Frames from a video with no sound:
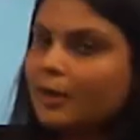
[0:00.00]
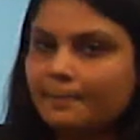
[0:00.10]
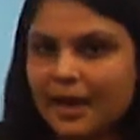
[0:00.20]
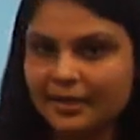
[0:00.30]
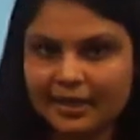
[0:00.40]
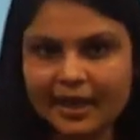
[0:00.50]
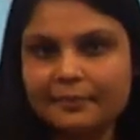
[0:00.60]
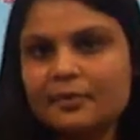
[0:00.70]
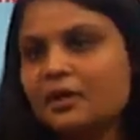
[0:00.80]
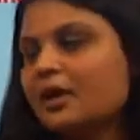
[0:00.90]

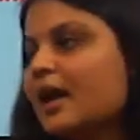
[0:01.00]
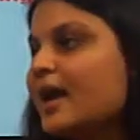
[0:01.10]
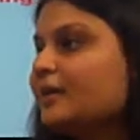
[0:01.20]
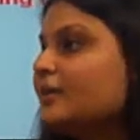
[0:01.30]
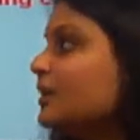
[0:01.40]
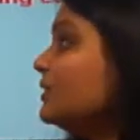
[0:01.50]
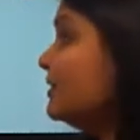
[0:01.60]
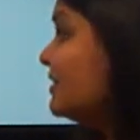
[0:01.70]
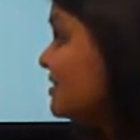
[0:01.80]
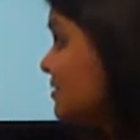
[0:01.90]
part-time, and
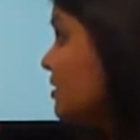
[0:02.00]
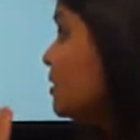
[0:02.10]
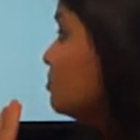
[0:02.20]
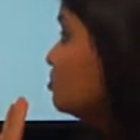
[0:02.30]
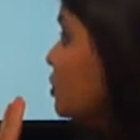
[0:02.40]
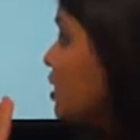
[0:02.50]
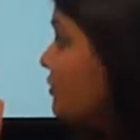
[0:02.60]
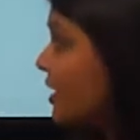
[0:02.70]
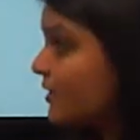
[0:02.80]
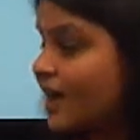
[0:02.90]
this
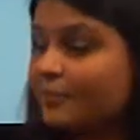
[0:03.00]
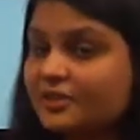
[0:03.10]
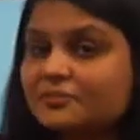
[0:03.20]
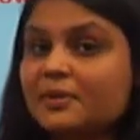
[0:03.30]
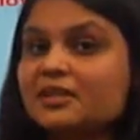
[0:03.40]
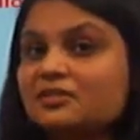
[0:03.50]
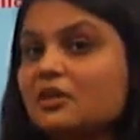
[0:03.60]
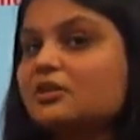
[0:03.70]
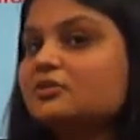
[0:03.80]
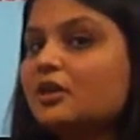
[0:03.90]
contract type is based
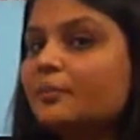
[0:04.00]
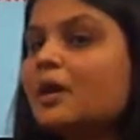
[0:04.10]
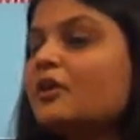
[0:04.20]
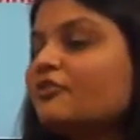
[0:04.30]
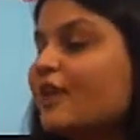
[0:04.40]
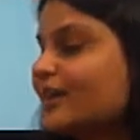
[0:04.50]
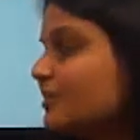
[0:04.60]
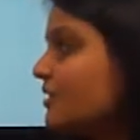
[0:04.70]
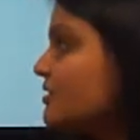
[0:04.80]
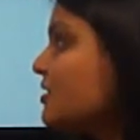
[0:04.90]
on some
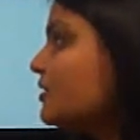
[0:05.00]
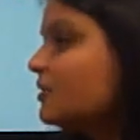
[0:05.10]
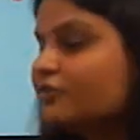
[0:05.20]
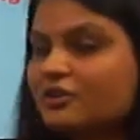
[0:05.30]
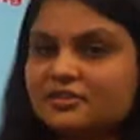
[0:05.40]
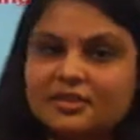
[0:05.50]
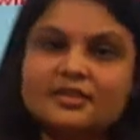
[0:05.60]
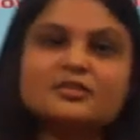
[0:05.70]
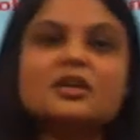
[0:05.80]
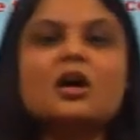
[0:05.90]
factors. The first
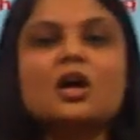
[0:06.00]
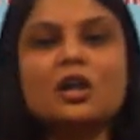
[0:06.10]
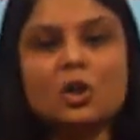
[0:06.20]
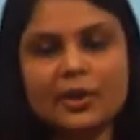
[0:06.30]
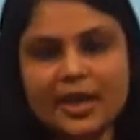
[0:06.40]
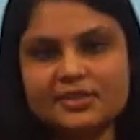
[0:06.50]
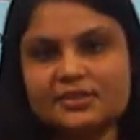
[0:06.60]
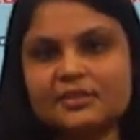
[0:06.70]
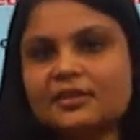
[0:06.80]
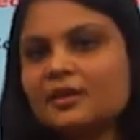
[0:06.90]
is location.